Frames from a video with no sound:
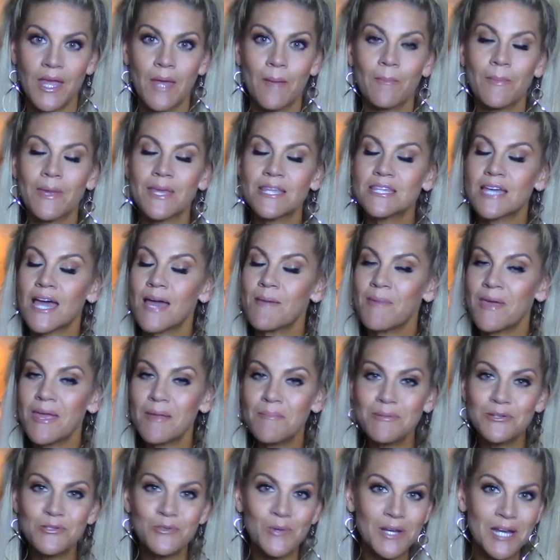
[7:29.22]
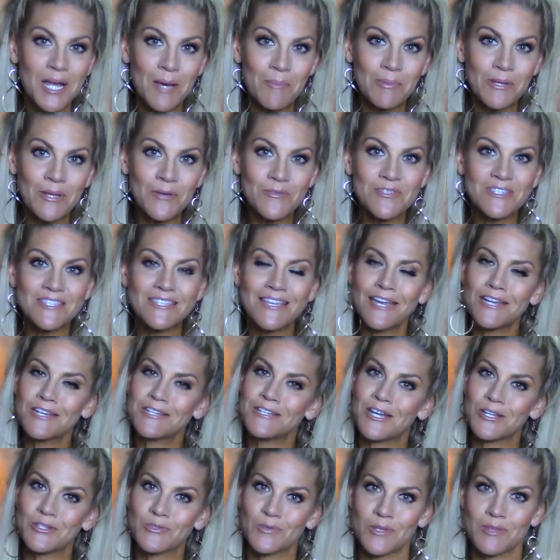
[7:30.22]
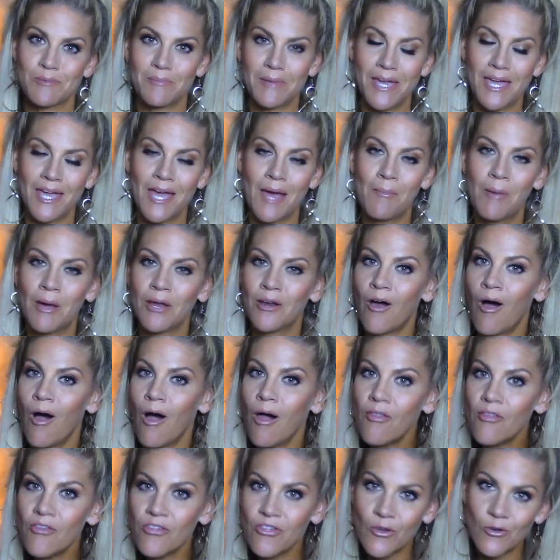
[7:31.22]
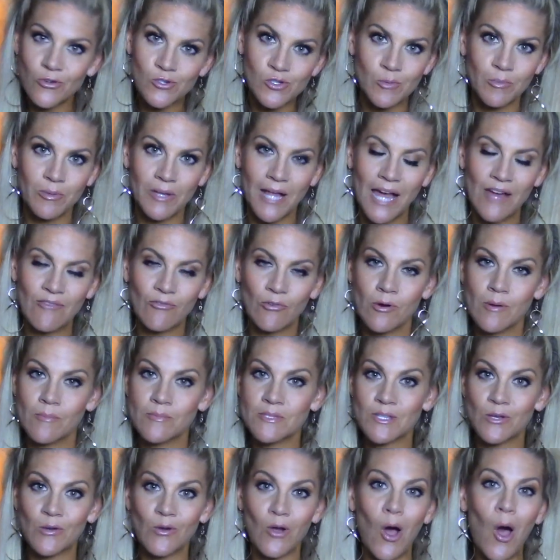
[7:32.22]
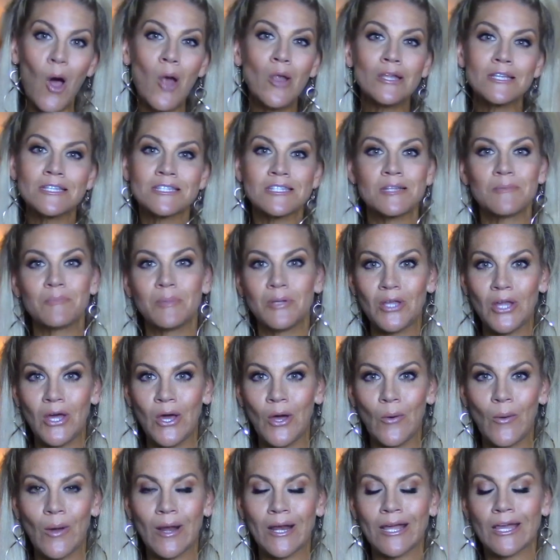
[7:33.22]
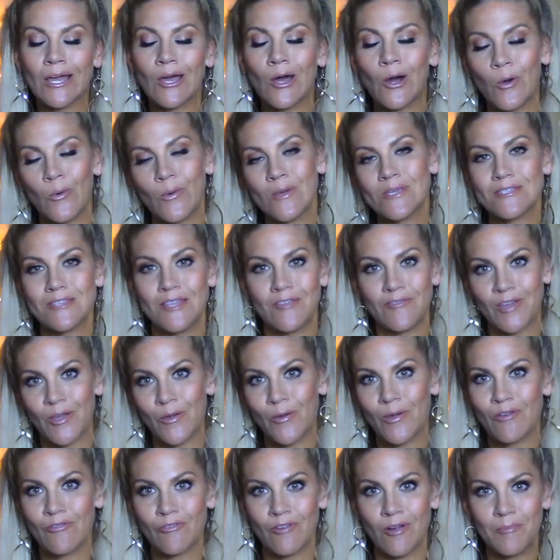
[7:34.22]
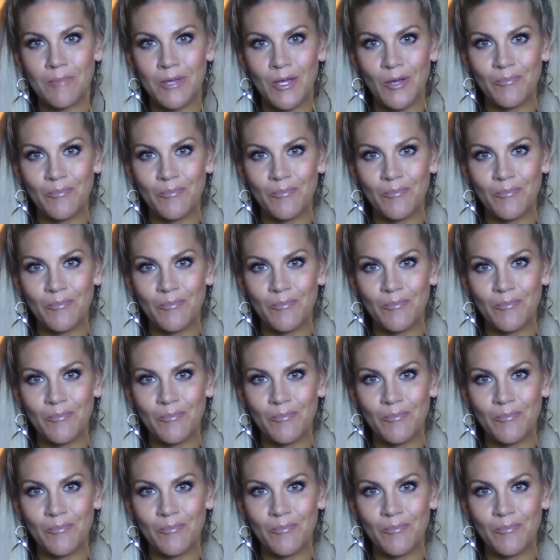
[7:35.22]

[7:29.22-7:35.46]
Meantime, in between uploads, stay in touch with me. I'm on all the social platforms. They're all listed below, and I always love hearing from you.